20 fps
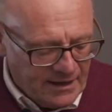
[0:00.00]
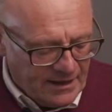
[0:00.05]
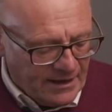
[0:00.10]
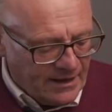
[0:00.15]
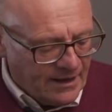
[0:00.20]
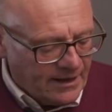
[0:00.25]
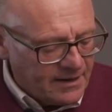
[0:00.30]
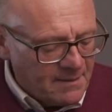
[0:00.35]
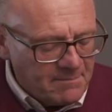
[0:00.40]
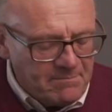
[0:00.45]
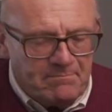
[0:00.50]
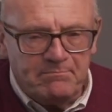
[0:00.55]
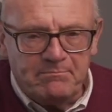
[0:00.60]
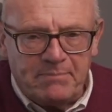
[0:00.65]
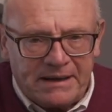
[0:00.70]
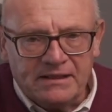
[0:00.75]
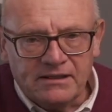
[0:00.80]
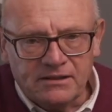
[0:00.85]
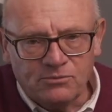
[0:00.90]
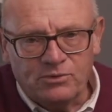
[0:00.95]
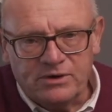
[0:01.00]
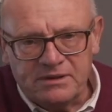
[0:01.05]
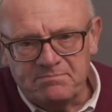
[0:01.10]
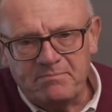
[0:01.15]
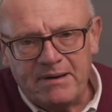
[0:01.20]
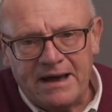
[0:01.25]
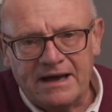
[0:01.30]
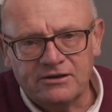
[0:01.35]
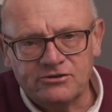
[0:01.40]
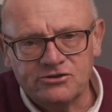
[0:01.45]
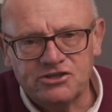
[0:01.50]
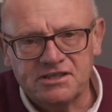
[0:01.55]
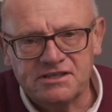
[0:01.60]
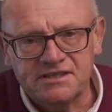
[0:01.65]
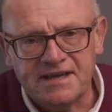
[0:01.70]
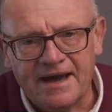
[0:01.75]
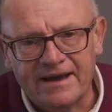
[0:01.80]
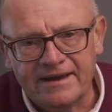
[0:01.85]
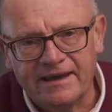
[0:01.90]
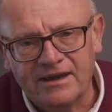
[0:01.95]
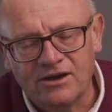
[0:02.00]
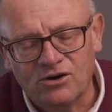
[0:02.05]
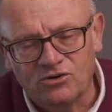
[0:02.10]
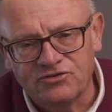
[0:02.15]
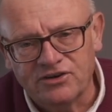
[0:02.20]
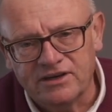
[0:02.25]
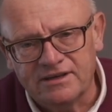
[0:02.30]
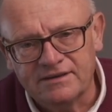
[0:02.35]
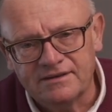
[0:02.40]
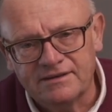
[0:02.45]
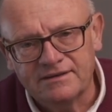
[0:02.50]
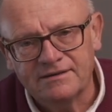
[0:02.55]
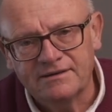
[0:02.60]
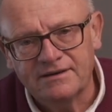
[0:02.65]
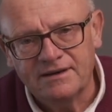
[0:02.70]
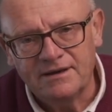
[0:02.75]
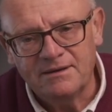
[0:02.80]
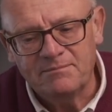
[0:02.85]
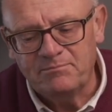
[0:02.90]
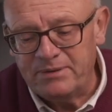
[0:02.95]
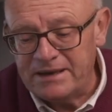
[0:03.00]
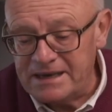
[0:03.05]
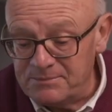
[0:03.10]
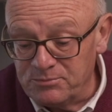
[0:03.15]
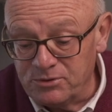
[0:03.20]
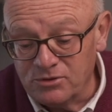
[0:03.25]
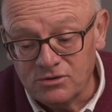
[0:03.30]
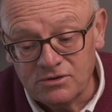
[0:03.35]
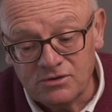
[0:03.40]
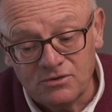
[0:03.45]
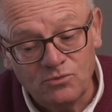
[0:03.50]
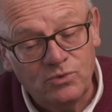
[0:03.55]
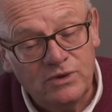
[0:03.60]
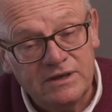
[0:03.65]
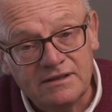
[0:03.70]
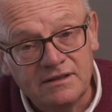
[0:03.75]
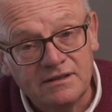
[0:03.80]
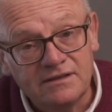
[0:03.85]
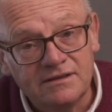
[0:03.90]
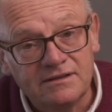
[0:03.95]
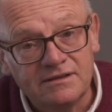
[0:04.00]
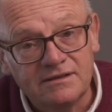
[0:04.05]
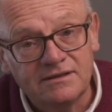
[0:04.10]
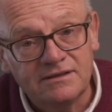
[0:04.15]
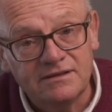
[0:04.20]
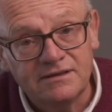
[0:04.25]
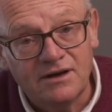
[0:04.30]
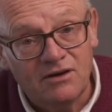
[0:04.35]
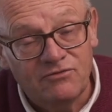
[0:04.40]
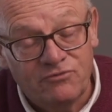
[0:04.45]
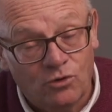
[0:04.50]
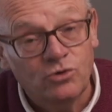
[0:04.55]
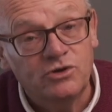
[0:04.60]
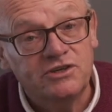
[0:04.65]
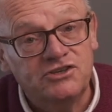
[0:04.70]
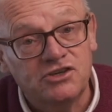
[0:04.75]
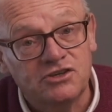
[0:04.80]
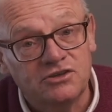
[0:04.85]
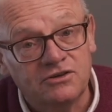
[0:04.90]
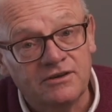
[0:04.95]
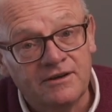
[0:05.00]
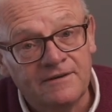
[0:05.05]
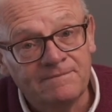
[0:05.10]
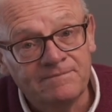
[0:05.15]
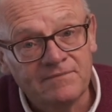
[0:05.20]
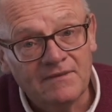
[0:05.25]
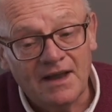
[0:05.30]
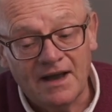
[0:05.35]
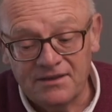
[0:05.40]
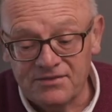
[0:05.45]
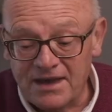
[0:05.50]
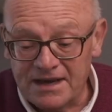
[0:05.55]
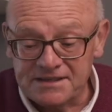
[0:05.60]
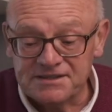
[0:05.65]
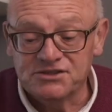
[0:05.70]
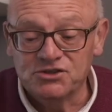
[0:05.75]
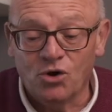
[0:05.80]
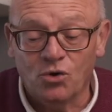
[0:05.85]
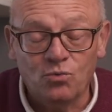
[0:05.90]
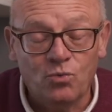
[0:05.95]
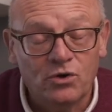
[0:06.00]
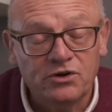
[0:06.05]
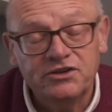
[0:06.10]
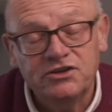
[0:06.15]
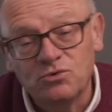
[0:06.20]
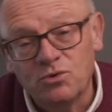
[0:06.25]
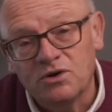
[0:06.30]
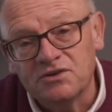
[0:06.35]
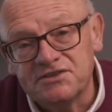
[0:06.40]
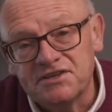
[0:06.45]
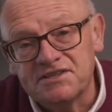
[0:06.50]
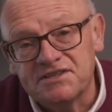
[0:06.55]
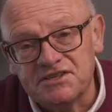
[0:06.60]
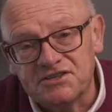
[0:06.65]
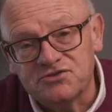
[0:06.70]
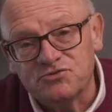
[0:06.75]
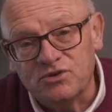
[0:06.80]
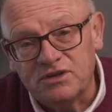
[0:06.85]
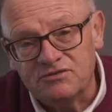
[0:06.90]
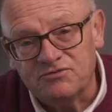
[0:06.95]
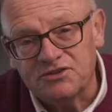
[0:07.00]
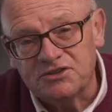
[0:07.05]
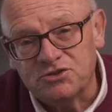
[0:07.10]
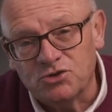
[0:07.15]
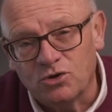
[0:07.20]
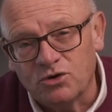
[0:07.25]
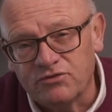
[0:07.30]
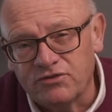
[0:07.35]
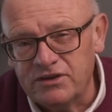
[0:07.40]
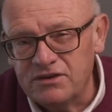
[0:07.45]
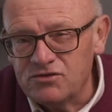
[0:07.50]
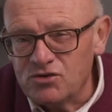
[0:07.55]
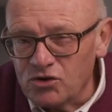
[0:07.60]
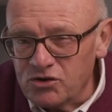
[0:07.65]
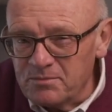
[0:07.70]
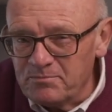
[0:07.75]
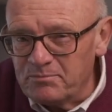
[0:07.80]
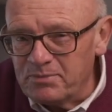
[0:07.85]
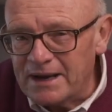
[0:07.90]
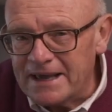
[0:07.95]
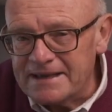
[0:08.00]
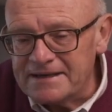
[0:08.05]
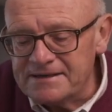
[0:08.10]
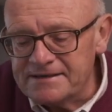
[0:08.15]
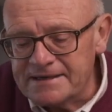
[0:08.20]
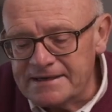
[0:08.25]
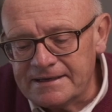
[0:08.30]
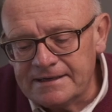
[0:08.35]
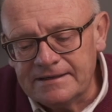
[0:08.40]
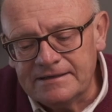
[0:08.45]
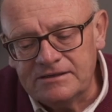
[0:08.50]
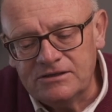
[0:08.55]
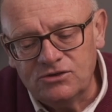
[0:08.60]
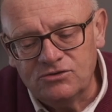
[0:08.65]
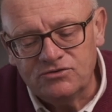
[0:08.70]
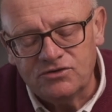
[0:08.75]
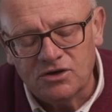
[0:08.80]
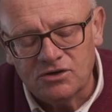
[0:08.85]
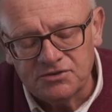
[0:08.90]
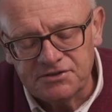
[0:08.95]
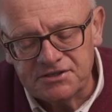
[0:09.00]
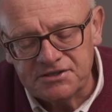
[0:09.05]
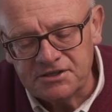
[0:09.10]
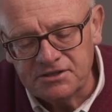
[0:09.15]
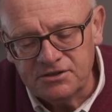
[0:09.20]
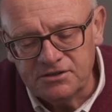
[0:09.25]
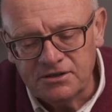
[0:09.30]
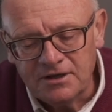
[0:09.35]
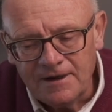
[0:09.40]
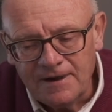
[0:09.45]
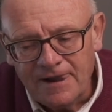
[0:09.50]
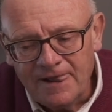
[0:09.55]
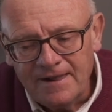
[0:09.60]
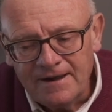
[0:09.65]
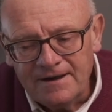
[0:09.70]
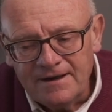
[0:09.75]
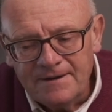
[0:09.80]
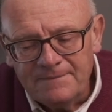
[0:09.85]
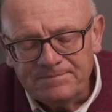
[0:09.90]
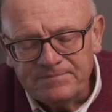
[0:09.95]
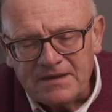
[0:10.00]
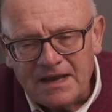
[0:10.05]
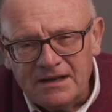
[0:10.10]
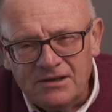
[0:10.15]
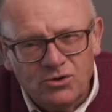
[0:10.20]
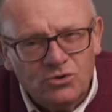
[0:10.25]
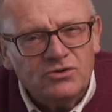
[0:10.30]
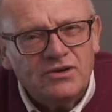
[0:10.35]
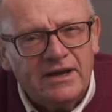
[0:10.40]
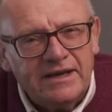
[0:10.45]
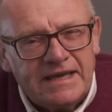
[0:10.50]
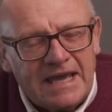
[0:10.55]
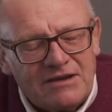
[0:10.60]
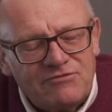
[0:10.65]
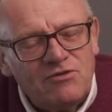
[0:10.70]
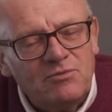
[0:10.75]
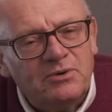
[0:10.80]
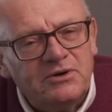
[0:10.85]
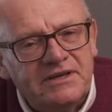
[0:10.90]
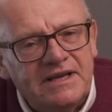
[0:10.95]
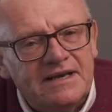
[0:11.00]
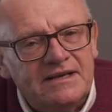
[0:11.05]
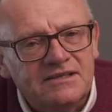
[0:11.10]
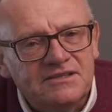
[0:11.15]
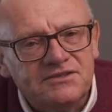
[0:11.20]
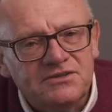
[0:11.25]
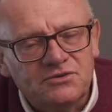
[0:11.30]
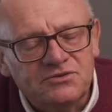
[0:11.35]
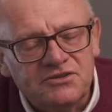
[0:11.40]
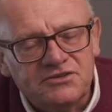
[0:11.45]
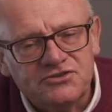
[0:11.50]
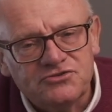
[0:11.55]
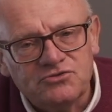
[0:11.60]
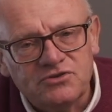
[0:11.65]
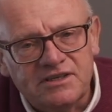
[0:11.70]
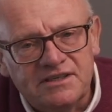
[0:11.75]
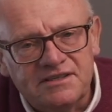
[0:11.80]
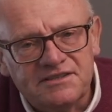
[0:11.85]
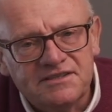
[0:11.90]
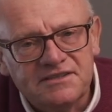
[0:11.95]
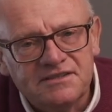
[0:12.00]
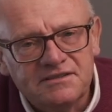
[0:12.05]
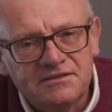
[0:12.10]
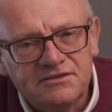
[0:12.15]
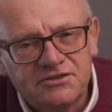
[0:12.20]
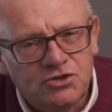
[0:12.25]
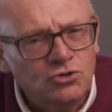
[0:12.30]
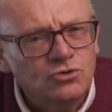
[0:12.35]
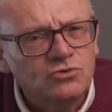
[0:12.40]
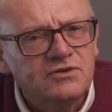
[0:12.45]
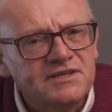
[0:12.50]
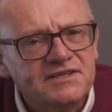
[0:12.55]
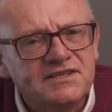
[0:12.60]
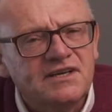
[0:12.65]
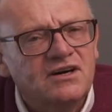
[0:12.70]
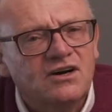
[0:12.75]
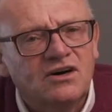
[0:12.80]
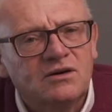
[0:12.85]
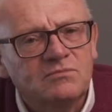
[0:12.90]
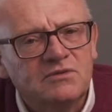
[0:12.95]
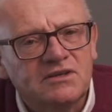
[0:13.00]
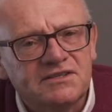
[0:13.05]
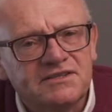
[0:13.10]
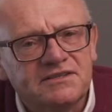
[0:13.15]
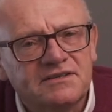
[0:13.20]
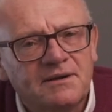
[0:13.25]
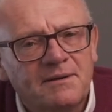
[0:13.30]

and a belt with pouches hanging off it. People will avoid you. And that's not what you want as a street photographer. You've got to blend in. You've got to look like everybody else on the streets. Tourists are harmless.